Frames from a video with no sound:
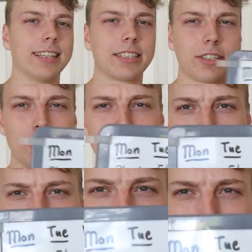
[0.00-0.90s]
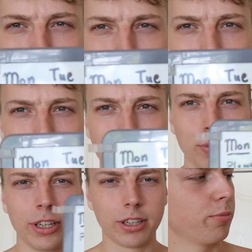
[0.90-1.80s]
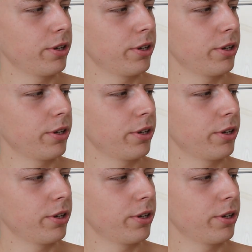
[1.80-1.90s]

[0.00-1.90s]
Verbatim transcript: That's gonna be my entire week.